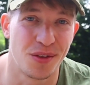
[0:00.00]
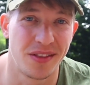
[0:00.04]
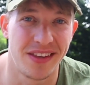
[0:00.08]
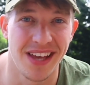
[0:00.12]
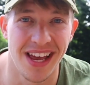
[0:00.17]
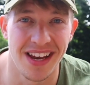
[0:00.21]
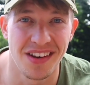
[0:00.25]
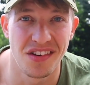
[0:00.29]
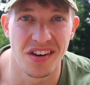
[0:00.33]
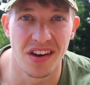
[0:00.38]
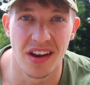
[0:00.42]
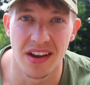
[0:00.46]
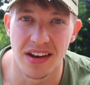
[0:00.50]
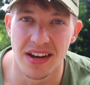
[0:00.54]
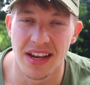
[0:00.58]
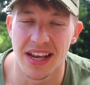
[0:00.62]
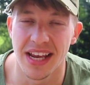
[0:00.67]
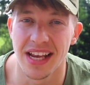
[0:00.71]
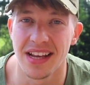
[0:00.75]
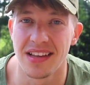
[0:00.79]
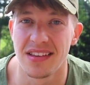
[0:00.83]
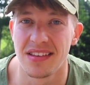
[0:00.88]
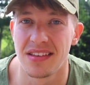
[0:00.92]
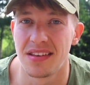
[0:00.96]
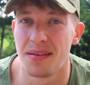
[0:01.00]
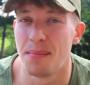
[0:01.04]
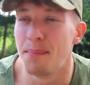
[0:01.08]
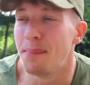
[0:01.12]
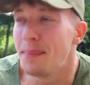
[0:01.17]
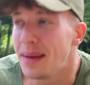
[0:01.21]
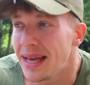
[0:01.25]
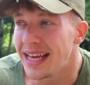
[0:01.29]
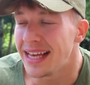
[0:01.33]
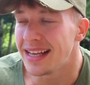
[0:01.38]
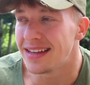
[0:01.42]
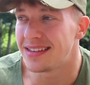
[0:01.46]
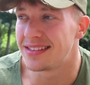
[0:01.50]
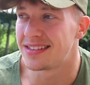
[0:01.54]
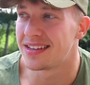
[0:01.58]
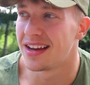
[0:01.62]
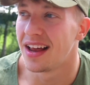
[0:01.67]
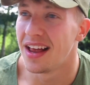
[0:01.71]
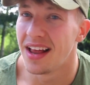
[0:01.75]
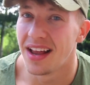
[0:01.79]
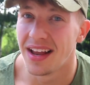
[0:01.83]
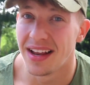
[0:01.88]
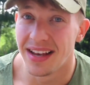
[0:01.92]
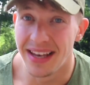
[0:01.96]
tension. It means
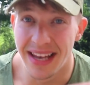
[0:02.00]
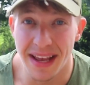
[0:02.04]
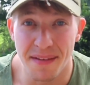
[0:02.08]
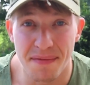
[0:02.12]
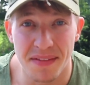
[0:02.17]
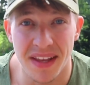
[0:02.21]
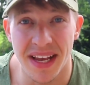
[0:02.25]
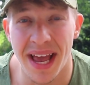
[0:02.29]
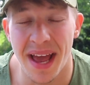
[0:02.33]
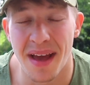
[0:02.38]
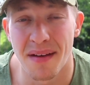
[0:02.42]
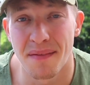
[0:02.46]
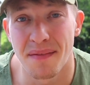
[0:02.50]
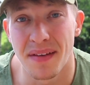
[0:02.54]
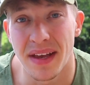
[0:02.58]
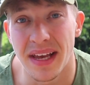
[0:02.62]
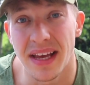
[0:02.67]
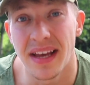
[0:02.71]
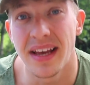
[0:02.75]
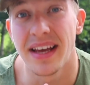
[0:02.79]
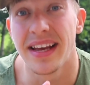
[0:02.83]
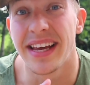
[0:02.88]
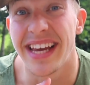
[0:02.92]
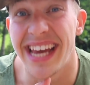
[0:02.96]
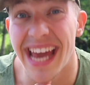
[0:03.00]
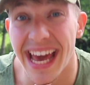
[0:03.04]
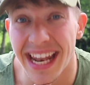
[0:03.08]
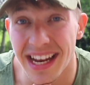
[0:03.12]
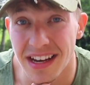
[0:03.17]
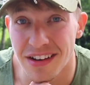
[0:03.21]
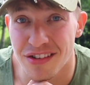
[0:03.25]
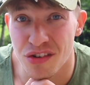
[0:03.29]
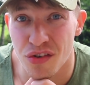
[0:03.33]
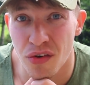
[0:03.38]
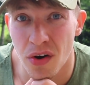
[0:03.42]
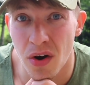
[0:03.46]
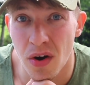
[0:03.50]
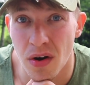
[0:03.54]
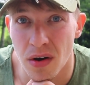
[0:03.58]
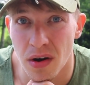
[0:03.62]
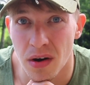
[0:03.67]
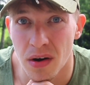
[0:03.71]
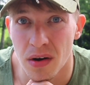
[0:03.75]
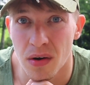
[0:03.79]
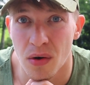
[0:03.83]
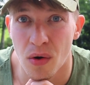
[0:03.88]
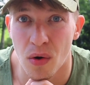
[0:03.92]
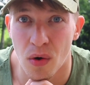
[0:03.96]
lifting heavy, getting
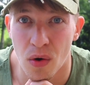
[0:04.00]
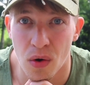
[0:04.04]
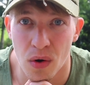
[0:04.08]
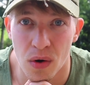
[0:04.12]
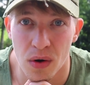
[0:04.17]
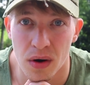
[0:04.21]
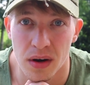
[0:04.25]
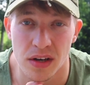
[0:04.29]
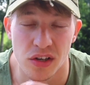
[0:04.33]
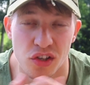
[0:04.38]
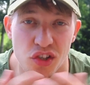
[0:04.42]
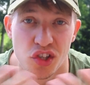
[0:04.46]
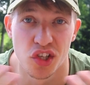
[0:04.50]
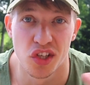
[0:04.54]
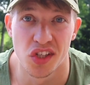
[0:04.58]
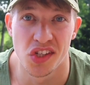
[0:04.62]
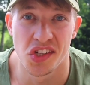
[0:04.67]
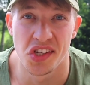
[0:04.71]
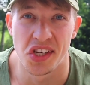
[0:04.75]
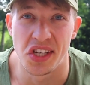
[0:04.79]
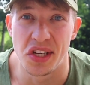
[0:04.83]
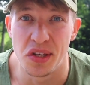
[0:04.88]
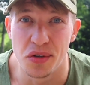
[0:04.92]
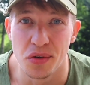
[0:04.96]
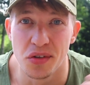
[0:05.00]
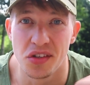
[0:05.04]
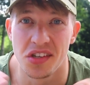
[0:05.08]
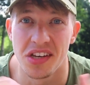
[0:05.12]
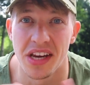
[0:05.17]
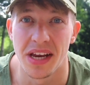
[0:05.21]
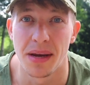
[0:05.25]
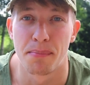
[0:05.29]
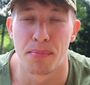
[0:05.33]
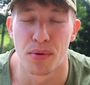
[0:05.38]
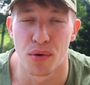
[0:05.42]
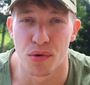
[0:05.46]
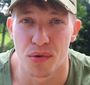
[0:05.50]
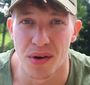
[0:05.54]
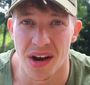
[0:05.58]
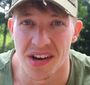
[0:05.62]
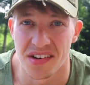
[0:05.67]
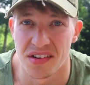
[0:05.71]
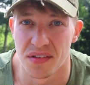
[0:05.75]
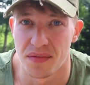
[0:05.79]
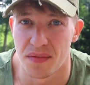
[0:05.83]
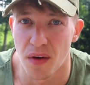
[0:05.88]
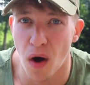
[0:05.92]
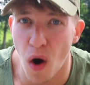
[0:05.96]
stronger, or just using
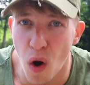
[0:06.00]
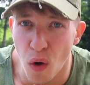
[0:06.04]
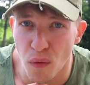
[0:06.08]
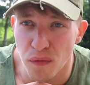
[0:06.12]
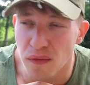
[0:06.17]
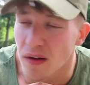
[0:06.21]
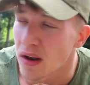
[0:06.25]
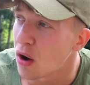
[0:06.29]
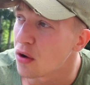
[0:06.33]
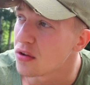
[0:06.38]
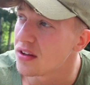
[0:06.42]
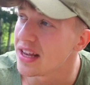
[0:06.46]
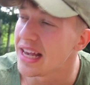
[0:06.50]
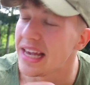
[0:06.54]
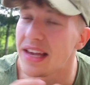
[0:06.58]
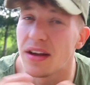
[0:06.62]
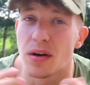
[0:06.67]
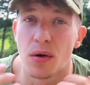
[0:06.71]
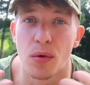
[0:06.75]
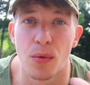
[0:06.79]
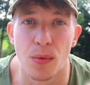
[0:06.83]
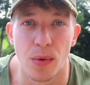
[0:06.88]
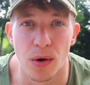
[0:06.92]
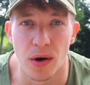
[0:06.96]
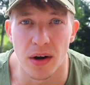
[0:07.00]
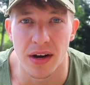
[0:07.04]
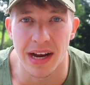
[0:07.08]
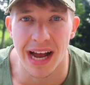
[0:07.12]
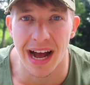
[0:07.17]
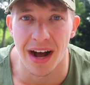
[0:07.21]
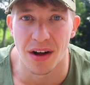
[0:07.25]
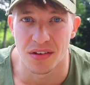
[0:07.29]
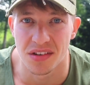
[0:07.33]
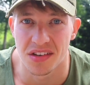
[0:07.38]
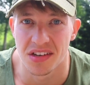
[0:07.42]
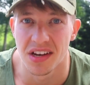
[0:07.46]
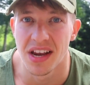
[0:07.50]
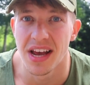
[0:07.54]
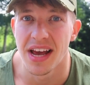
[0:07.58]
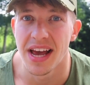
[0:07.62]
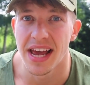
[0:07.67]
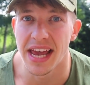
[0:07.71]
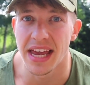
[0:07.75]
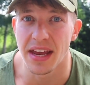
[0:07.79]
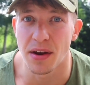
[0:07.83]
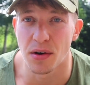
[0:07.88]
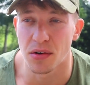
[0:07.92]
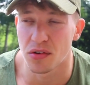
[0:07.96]
progressive overload in your workouts,
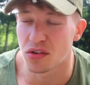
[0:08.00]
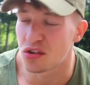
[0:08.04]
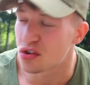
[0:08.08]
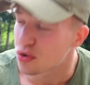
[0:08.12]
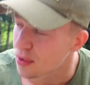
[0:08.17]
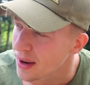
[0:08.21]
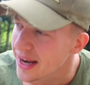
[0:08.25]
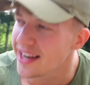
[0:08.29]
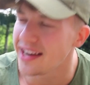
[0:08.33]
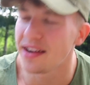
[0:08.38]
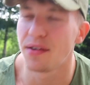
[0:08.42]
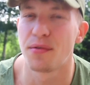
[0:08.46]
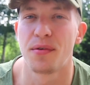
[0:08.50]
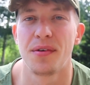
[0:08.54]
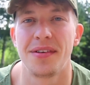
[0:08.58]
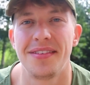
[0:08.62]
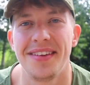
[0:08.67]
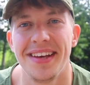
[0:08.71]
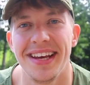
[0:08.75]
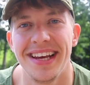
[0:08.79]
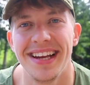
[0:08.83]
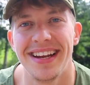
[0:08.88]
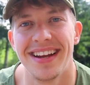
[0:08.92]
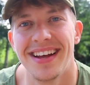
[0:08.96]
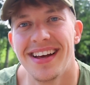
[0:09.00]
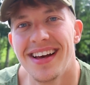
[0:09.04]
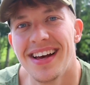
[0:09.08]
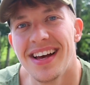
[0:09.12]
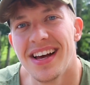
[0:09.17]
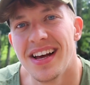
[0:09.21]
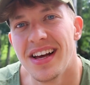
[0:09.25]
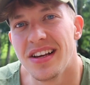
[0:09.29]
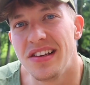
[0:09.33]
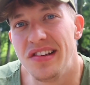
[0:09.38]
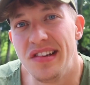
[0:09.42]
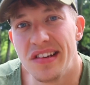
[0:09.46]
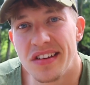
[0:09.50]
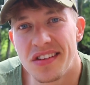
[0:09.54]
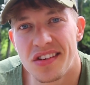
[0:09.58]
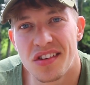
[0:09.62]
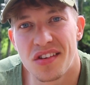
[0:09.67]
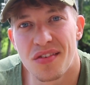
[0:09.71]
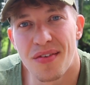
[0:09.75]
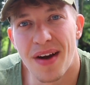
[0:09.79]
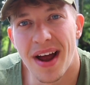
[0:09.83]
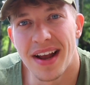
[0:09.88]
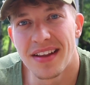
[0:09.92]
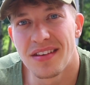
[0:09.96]
in your training routine.
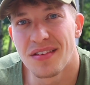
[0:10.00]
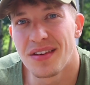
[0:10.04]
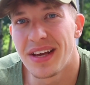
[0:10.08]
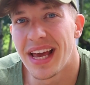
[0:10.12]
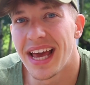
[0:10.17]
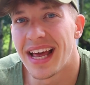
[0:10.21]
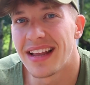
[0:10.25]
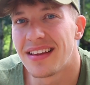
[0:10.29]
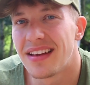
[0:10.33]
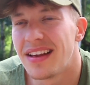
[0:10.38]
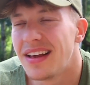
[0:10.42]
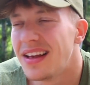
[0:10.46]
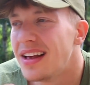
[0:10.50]
Just try to get